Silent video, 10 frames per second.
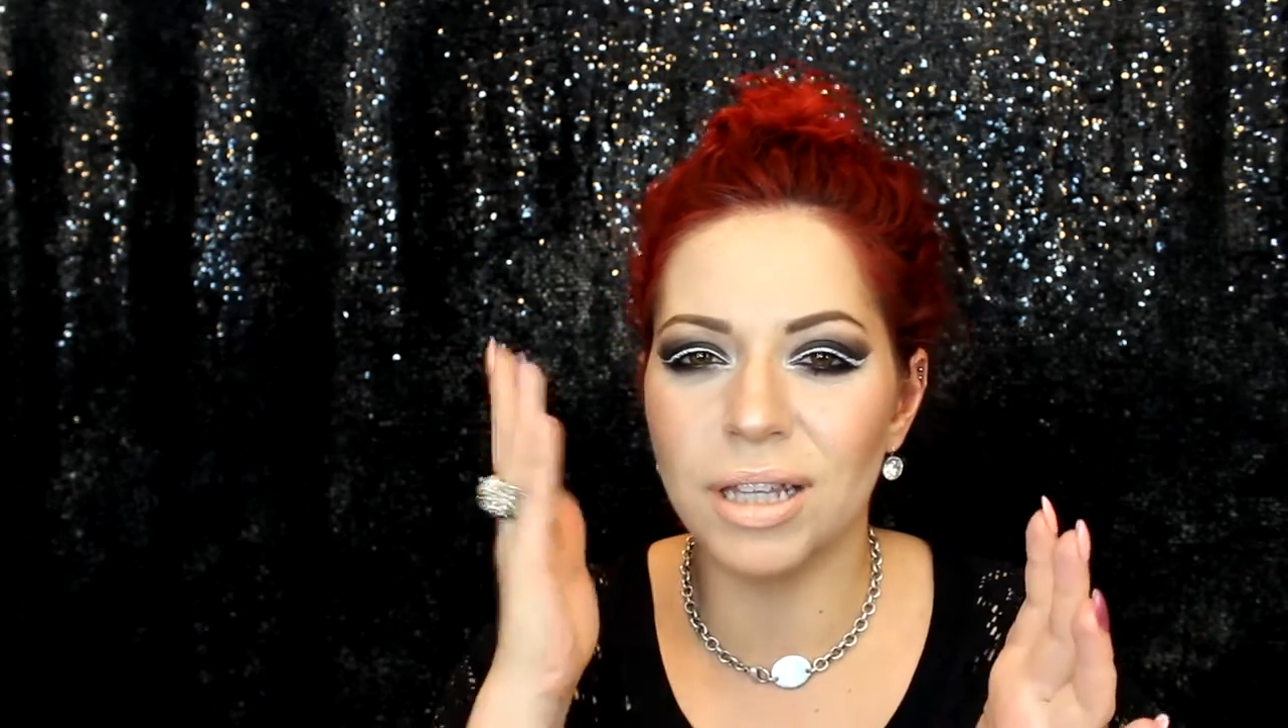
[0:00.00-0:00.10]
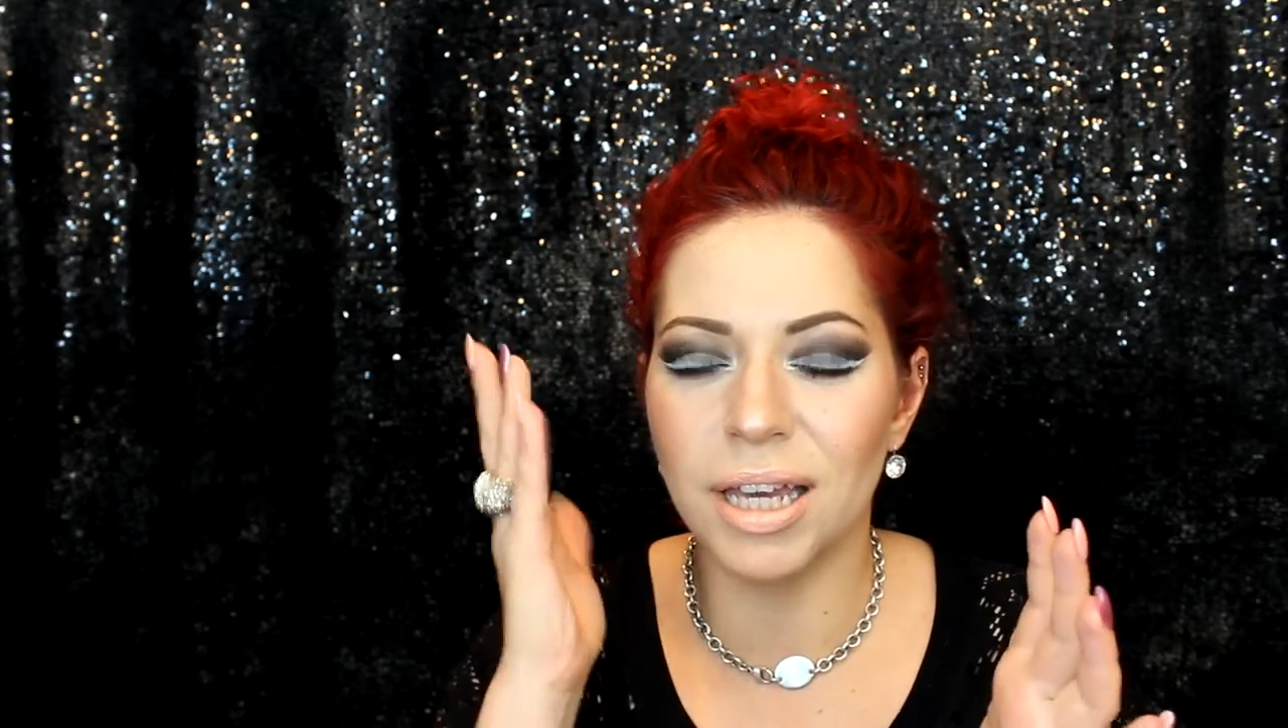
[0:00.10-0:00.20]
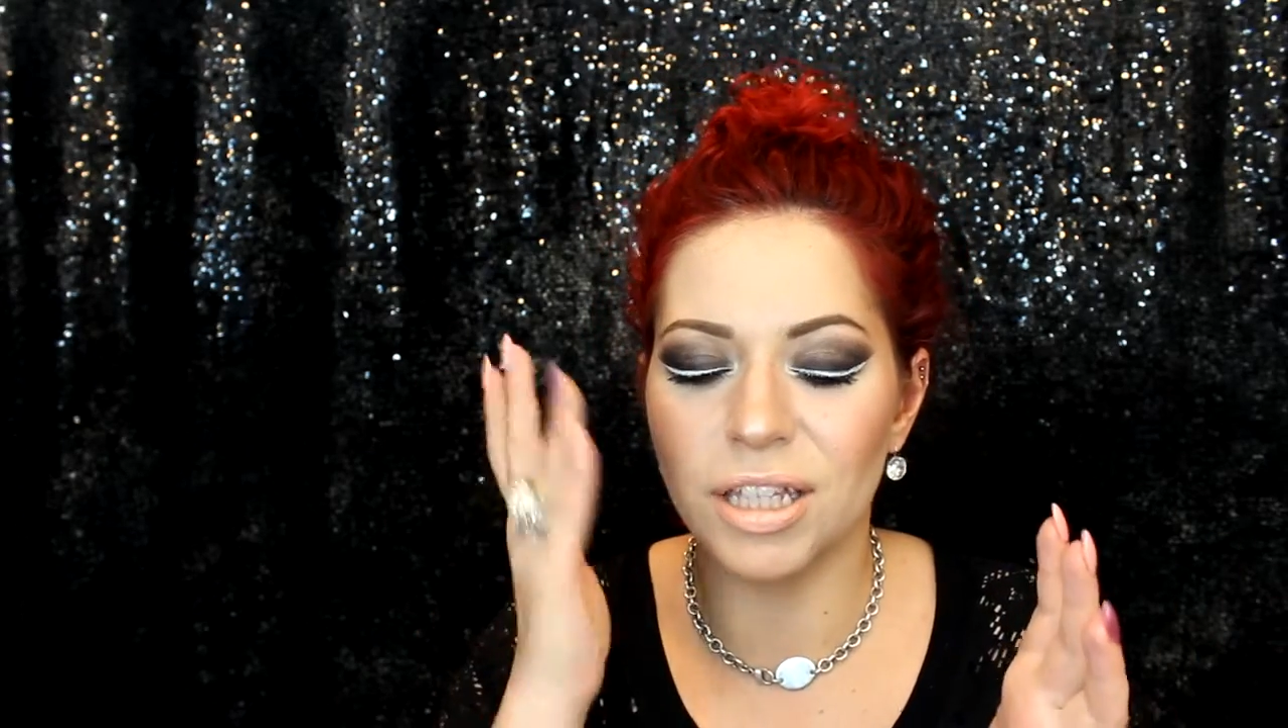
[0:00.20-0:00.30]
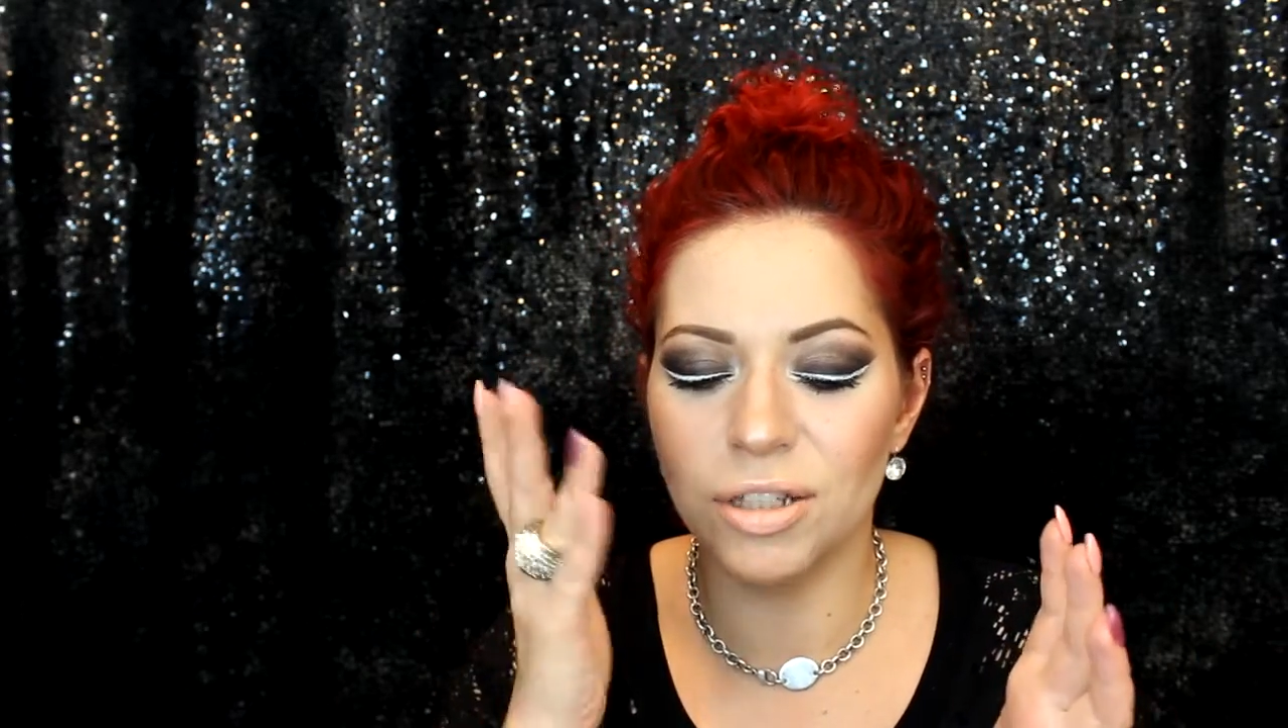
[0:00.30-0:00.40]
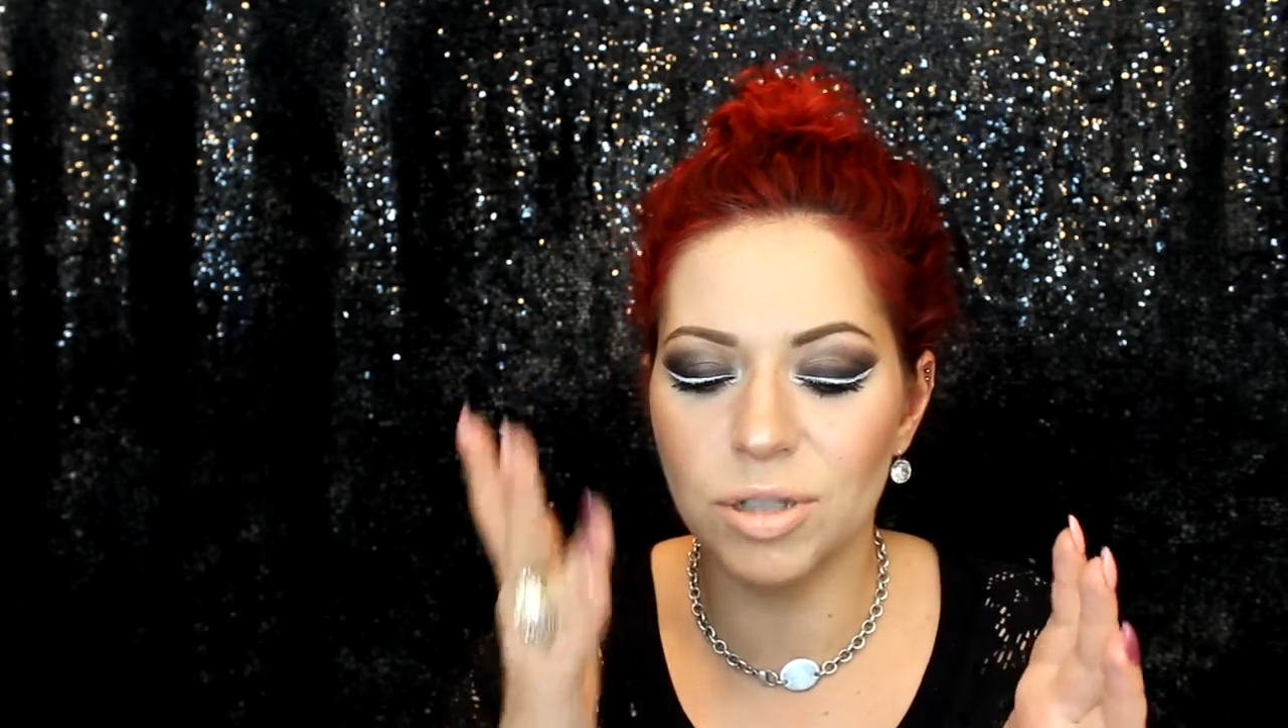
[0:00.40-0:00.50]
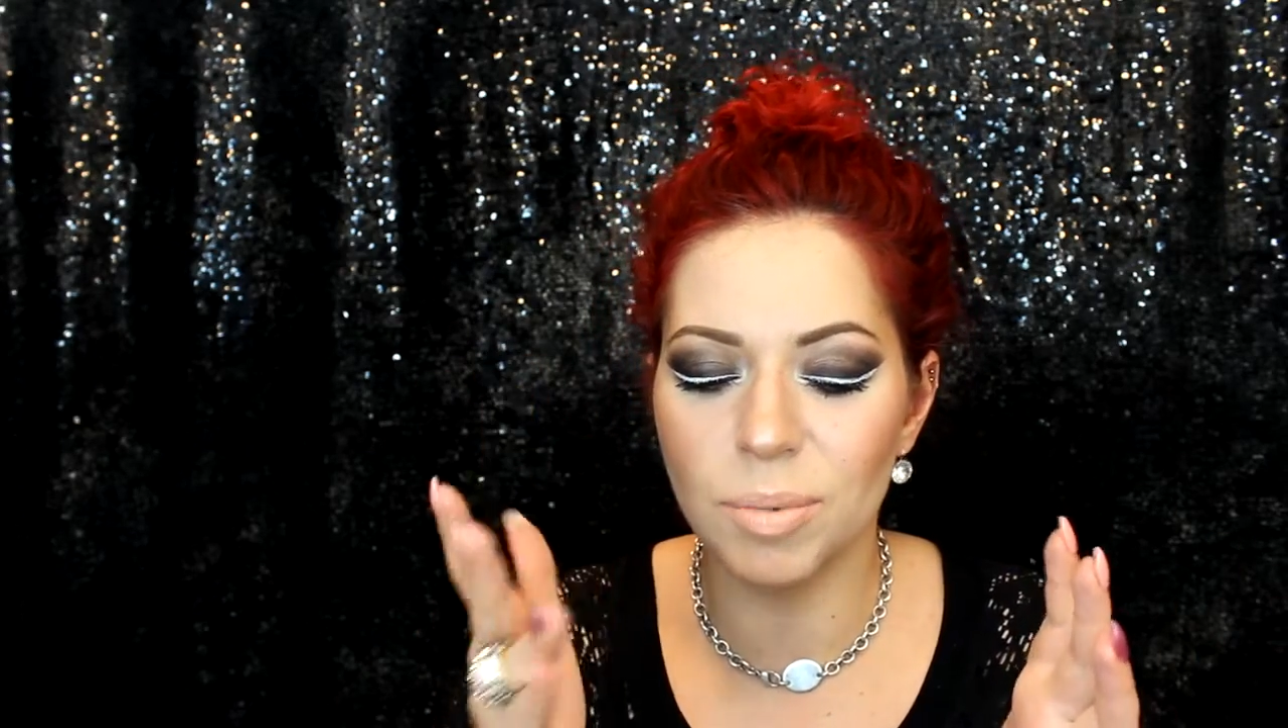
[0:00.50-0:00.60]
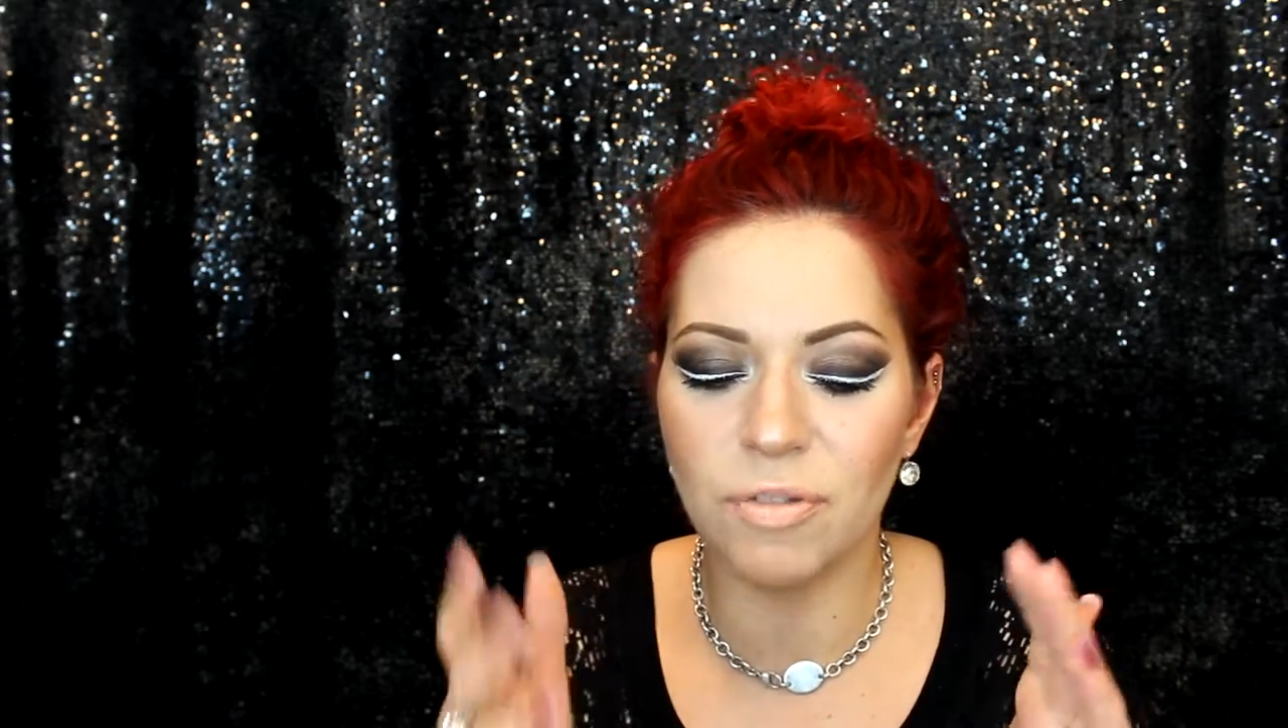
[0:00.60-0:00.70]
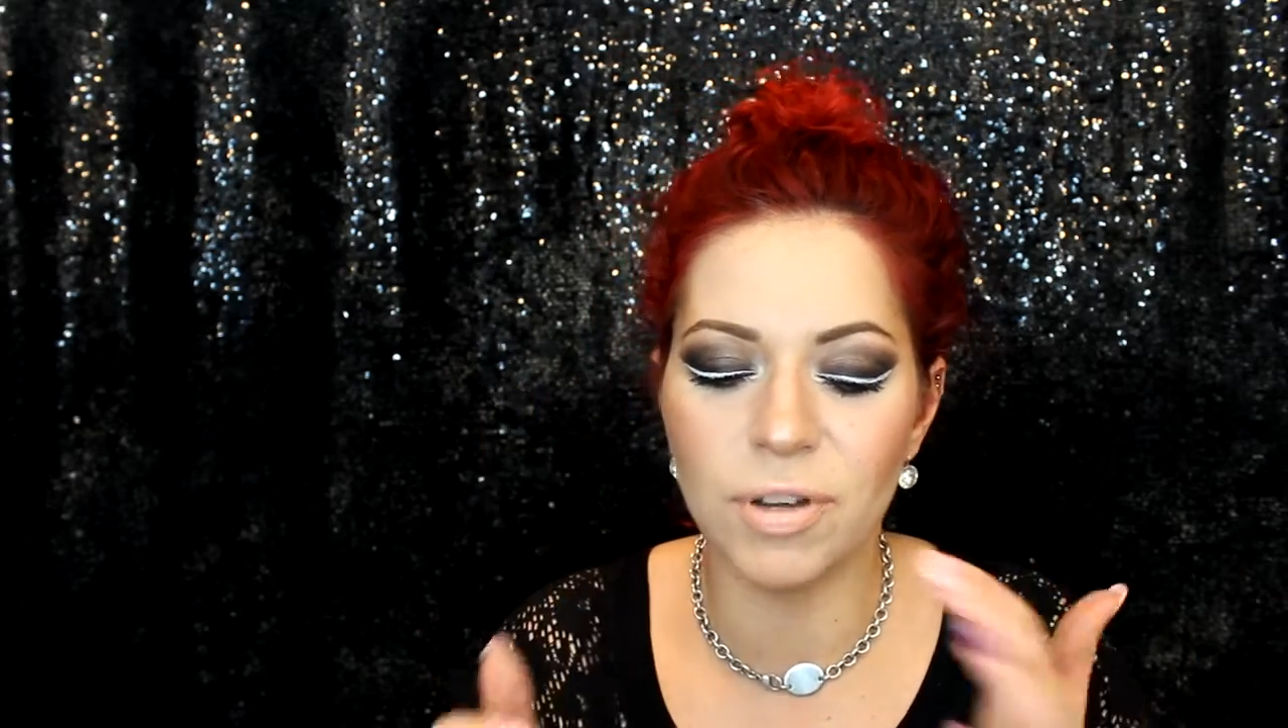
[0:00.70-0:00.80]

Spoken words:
like using my